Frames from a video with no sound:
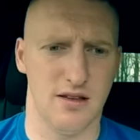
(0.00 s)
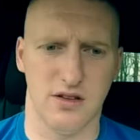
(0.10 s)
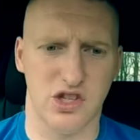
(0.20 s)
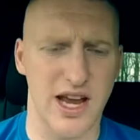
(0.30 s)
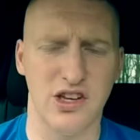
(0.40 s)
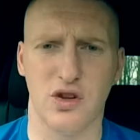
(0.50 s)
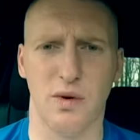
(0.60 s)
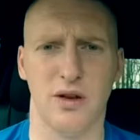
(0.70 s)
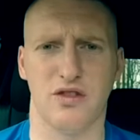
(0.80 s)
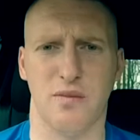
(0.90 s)
change the
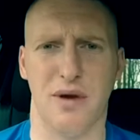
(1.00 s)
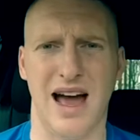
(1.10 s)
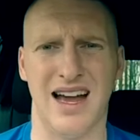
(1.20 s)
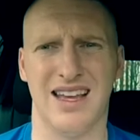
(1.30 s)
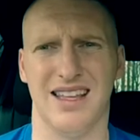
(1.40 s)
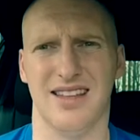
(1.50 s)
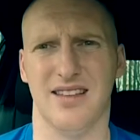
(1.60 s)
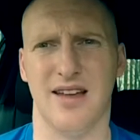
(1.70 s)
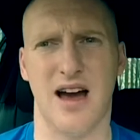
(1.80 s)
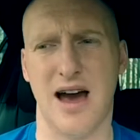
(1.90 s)
wheels to black,
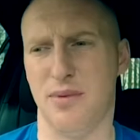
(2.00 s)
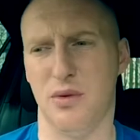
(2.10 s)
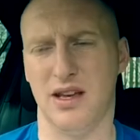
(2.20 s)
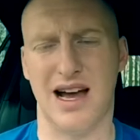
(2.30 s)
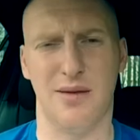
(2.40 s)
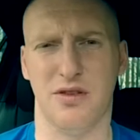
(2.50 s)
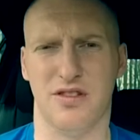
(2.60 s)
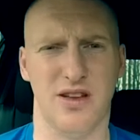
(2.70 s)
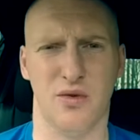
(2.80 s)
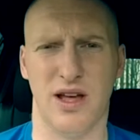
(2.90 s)
happy with the calipers
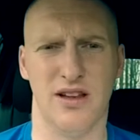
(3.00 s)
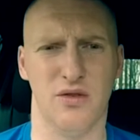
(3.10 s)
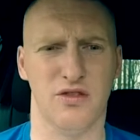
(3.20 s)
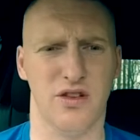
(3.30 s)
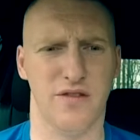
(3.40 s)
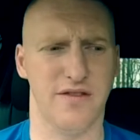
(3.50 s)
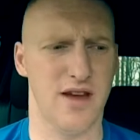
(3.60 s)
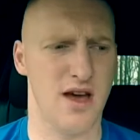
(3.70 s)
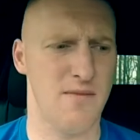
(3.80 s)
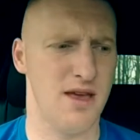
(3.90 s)
and all that sort of stuff.
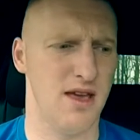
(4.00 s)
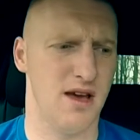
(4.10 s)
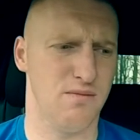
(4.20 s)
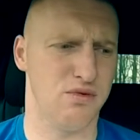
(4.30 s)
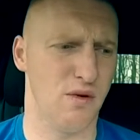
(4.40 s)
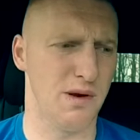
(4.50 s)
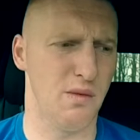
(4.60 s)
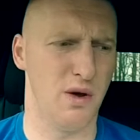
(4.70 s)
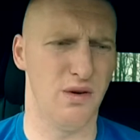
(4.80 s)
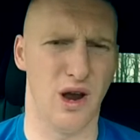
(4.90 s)
Probably
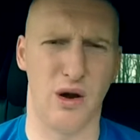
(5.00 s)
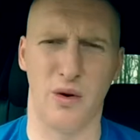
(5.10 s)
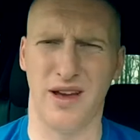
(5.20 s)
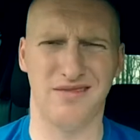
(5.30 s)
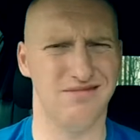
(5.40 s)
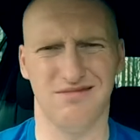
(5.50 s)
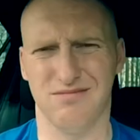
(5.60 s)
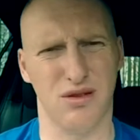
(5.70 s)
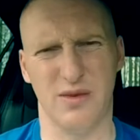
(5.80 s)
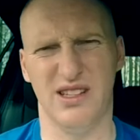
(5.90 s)
won't lower it,
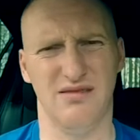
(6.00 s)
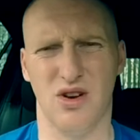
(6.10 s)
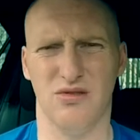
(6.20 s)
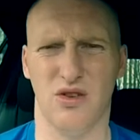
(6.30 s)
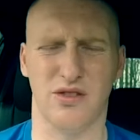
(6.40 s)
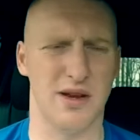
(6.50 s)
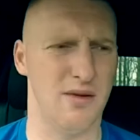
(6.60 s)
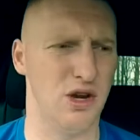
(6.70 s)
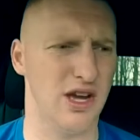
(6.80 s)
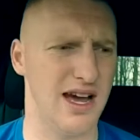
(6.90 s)
probably not something
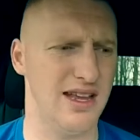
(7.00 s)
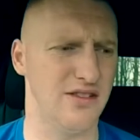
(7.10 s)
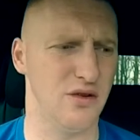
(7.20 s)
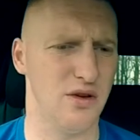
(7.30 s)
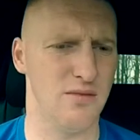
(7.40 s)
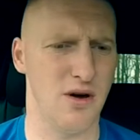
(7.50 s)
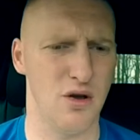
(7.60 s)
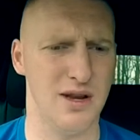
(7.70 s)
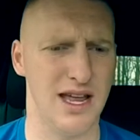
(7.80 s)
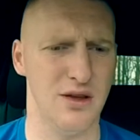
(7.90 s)
I'm looking into at the
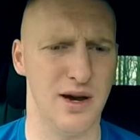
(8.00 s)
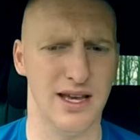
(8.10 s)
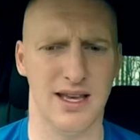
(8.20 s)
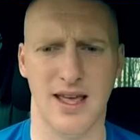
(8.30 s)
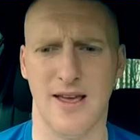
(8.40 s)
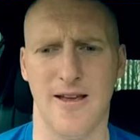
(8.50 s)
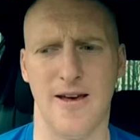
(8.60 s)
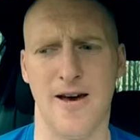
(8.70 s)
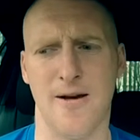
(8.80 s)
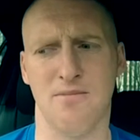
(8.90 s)
moment anyway.
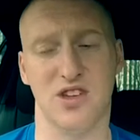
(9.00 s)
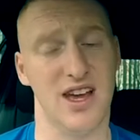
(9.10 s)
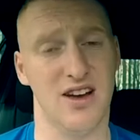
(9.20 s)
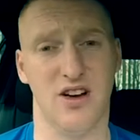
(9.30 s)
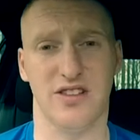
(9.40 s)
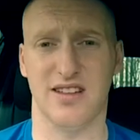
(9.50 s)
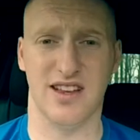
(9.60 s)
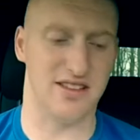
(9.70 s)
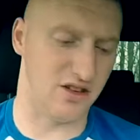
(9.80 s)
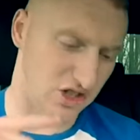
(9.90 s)
So yeah, guys, that's
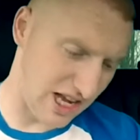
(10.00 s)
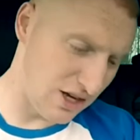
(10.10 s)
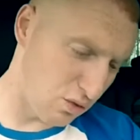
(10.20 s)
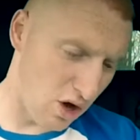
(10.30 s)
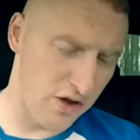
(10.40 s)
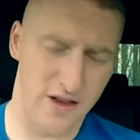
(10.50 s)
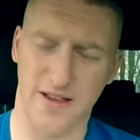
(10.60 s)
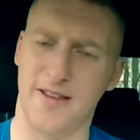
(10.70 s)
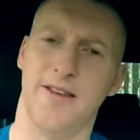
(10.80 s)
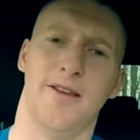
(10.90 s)
it. So stage one,
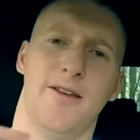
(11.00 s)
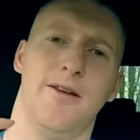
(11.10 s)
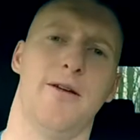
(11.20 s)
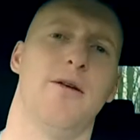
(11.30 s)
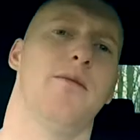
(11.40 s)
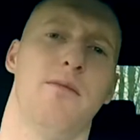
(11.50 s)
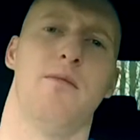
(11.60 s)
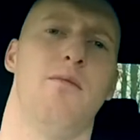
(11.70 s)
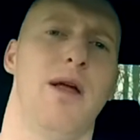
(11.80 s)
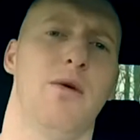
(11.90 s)

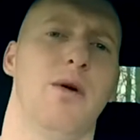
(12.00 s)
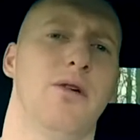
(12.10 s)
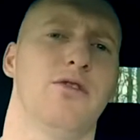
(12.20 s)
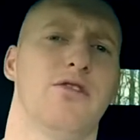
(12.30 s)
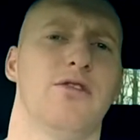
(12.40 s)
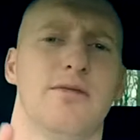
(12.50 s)
black wheels.